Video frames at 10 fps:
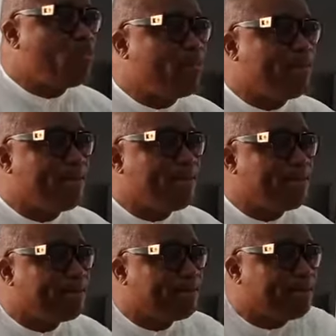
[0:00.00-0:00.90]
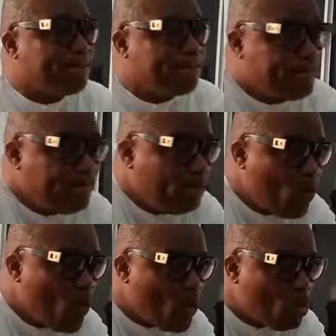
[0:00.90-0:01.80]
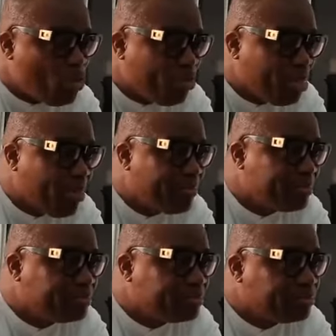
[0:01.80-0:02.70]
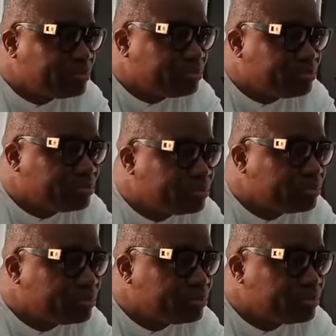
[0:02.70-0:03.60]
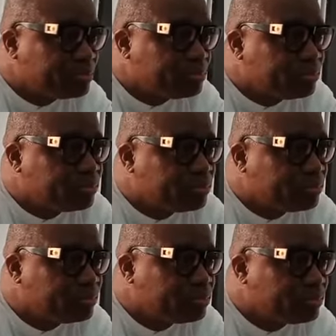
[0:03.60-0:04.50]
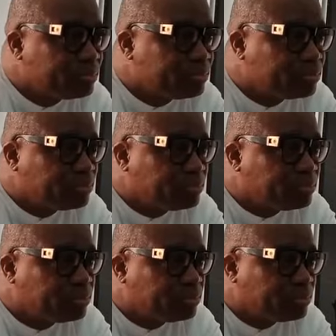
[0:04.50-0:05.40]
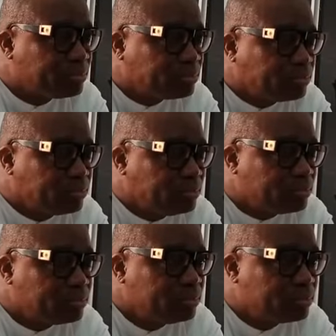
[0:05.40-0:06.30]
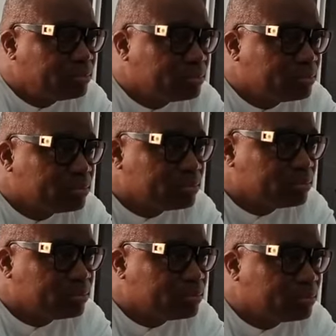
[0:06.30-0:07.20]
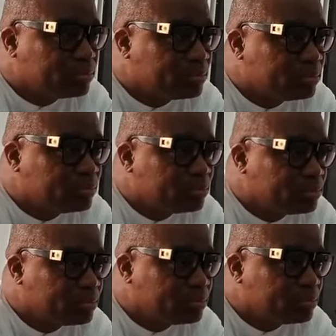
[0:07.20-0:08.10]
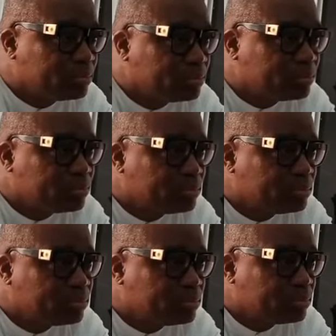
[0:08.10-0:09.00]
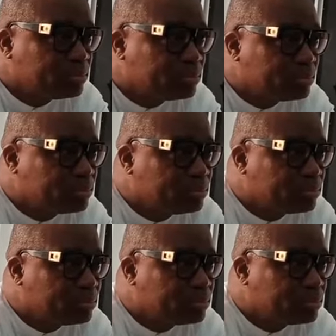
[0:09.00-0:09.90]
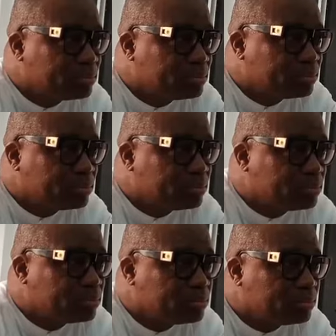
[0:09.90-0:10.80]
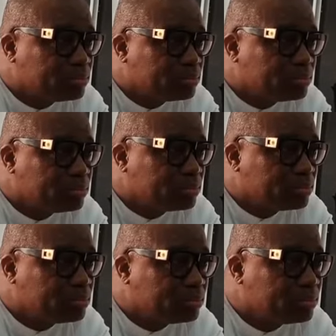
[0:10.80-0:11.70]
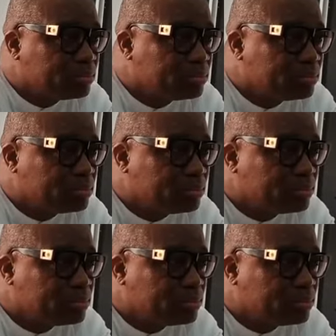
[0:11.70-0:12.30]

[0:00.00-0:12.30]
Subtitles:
so let me just lay them. You talk about suing the Moravia City Corporation. I'd like to know firstly how much in terms of dollar and cents are you anticipating to